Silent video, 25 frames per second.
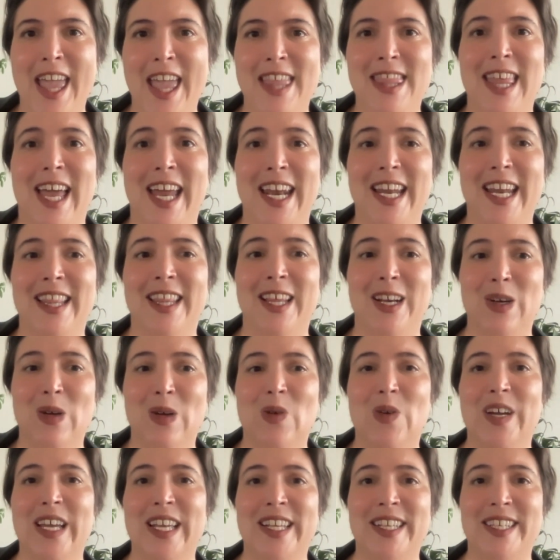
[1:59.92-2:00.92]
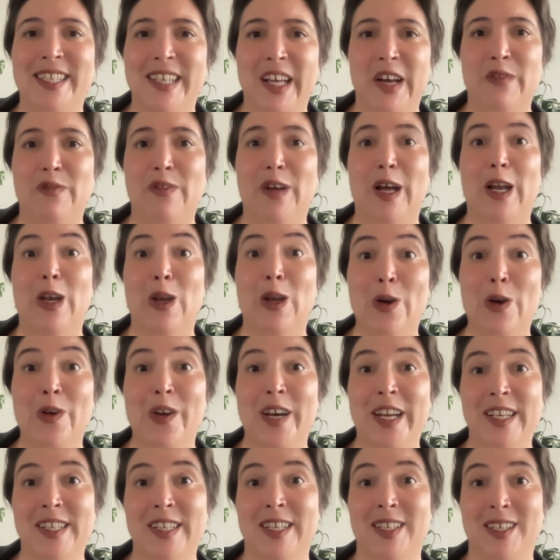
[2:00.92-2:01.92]
that the law itself
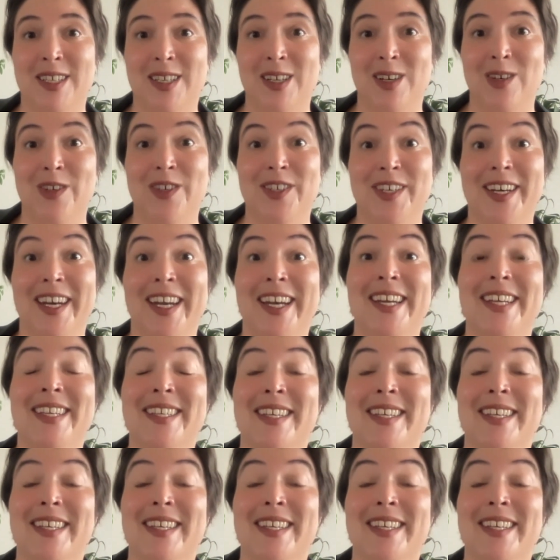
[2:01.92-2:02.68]
alone is a solution. It is